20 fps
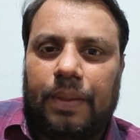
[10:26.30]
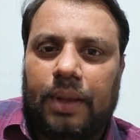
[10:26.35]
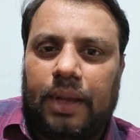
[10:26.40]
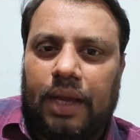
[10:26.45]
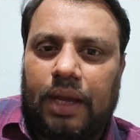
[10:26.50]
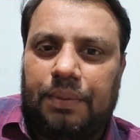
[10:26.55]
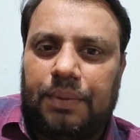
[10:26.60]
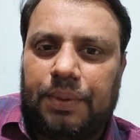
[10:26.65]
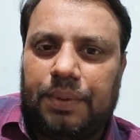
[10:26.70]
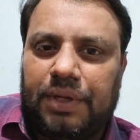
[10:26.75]

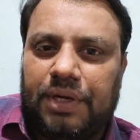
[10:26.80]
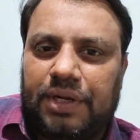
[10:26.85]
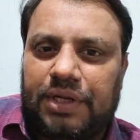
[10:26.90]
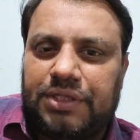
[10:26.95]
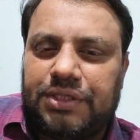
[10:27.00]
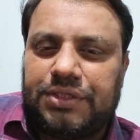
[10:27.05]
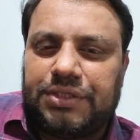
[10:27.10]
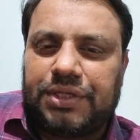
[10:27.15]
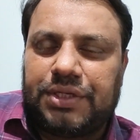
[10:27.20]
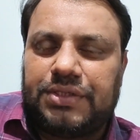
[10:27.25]
However,
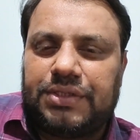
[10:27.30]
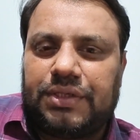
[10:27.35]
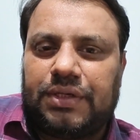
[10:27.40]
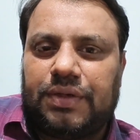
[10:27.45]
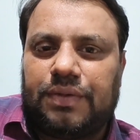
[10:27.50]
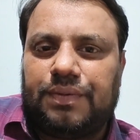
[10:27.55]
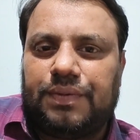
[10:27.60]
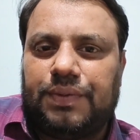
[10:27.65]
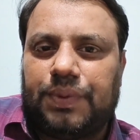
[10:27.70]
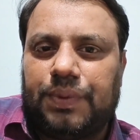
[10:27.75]
registration
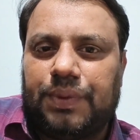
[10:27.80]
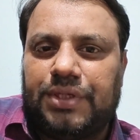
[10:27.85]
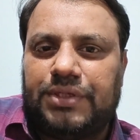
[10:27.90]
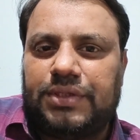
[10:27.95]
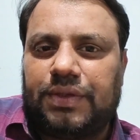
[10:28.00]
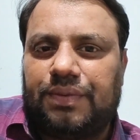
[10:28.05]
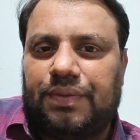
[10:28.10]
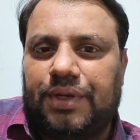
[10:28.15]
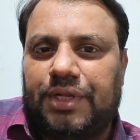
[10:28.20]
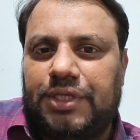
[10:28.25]
of
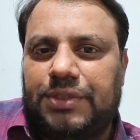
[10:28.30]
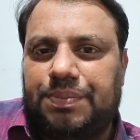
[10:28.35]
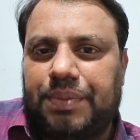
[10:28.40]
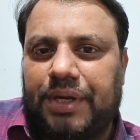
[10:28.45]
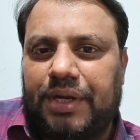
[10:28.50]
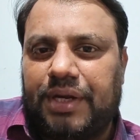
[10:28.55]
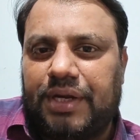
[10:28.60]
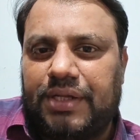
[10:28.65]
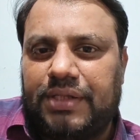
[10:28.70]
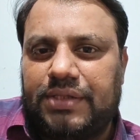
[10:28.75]
notice of lease
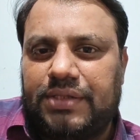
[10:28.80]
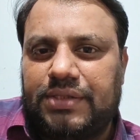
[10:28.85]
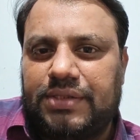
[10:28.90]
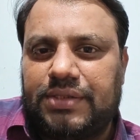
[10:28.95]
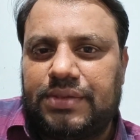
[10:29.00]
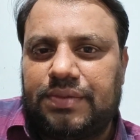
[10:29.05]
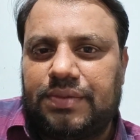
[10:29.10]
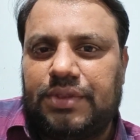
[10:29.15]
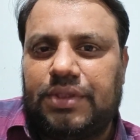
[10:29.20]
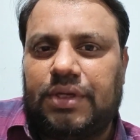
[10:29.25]

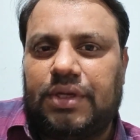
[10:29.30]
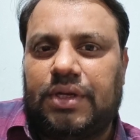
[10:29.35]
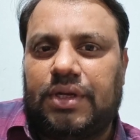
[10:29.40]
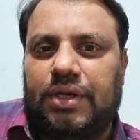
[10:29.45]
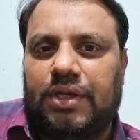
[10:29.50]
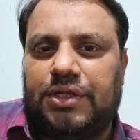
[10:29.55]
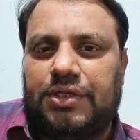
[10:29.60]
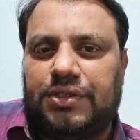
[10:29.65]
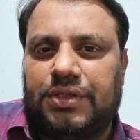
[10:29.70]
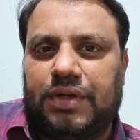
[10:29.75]
pendants with a
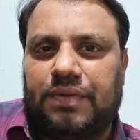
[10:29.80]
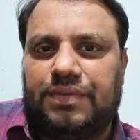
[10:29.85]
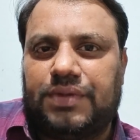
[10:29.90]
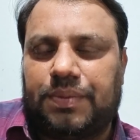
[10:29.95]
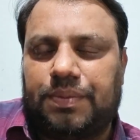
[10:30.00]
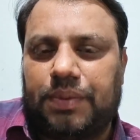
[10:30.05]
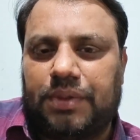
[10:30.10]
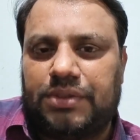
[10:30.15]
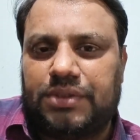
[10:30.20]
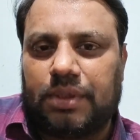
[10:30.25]
register
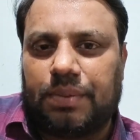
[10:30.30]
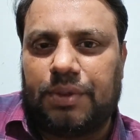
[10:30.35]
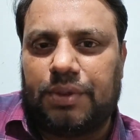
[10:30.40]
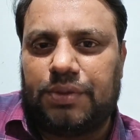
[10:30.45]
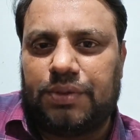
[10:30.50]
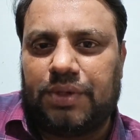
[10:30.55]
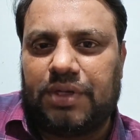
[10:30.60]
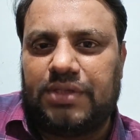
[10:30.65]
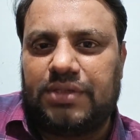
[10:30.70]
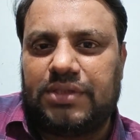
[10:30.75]
of
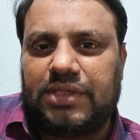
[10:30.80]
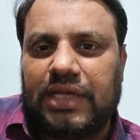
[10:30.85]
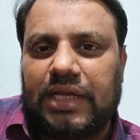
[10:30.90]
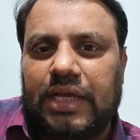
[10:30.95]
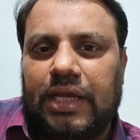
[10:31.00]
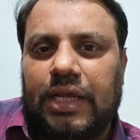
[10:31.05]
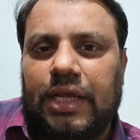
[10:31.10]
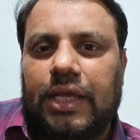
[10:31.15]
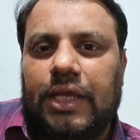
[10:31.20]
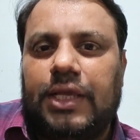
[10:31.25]
sub-assurance
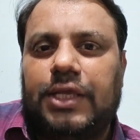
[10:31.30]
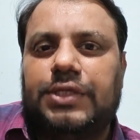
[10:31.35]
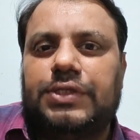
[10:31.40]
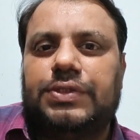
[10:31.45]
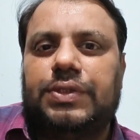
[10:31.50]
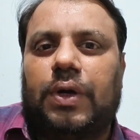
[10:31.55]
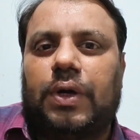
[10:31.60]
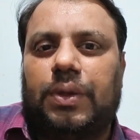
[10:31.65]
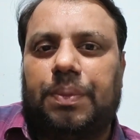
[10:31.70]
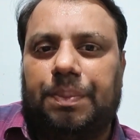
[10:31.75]
is
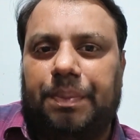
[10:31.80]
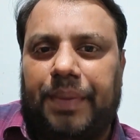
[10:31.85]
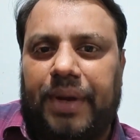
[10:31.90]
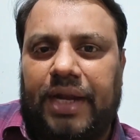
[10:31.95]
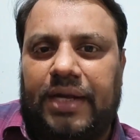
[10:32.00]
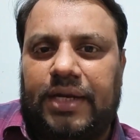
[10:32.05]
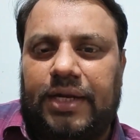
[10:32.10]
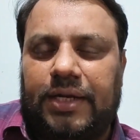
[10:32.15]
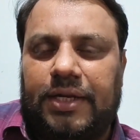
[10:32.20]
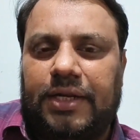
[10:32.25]
not
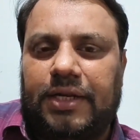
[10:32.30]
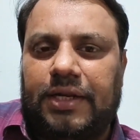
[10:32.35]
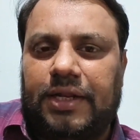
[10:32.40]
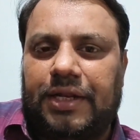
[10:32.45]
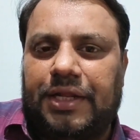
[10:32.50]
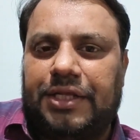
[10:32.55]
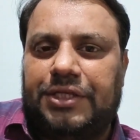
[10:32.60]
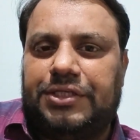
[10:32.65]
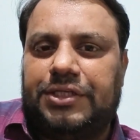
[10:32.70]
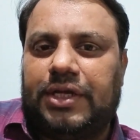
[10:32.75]
mandatory in
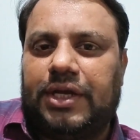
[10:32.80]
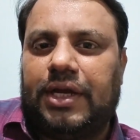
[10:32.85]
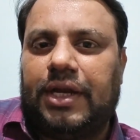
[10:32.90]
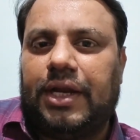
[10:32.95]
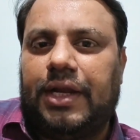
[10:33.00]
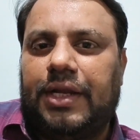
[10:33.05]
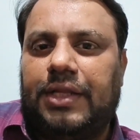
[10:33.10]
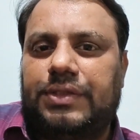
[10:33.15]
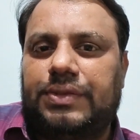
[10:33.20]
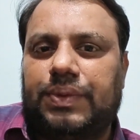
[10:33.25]
nature,
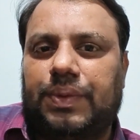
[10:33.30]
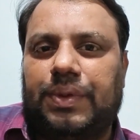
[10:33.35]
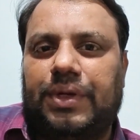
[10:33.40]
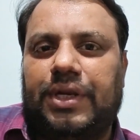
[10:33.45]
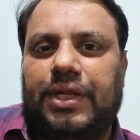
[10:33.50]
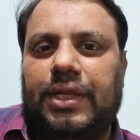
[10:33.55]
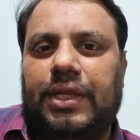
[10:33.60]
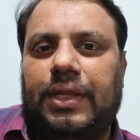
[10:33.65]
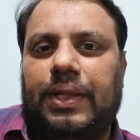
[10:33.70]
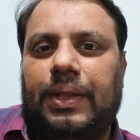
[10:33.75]
it is
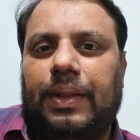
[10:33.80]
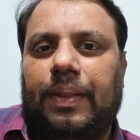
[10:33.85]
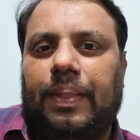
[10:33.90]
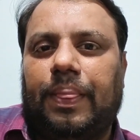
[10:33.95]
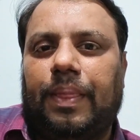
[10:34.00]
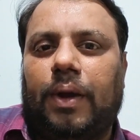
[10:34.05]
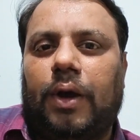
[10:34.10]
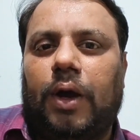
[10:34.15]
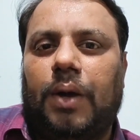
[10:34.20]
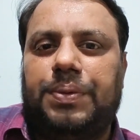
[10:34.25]
only
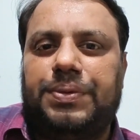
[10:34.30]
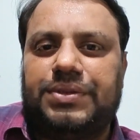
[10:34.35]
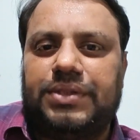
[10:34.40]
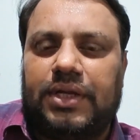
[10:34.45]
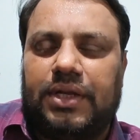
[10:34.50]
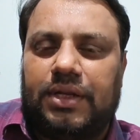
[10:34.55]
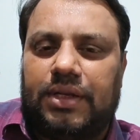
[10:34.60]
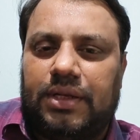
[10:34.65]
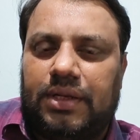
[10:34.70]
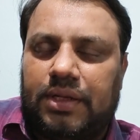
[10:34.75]

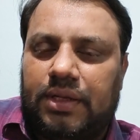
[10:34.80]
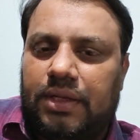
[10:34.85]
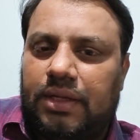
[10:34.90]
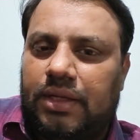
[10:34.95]
optional.